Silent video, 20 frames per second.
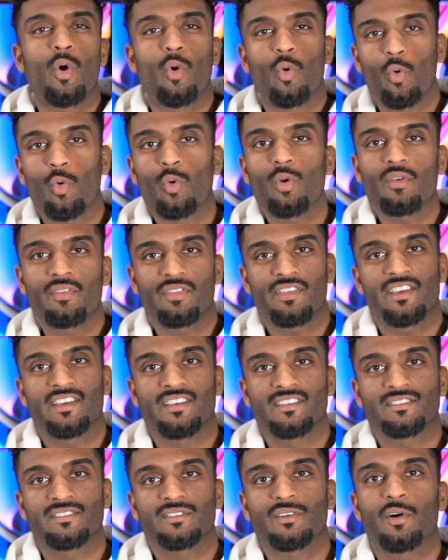All of
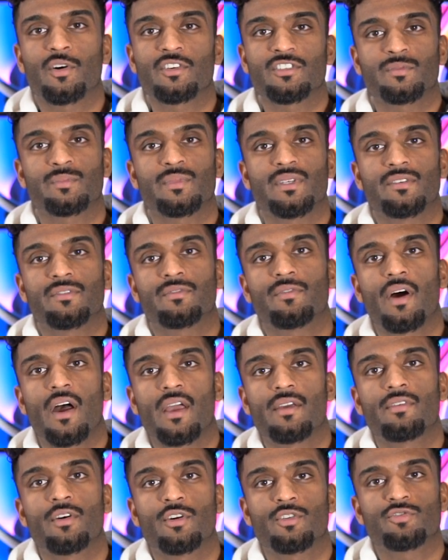this cost me
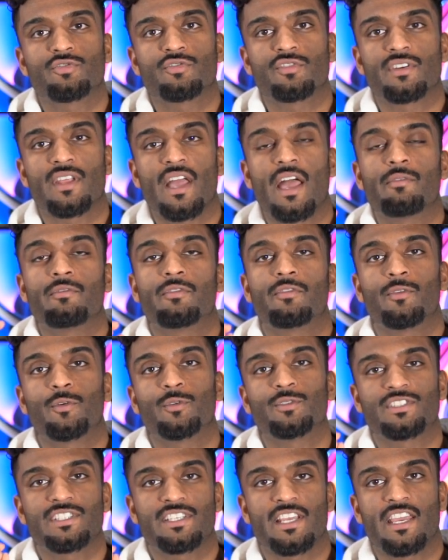
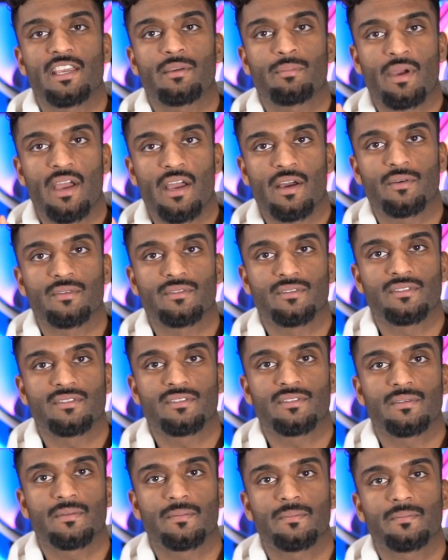£548.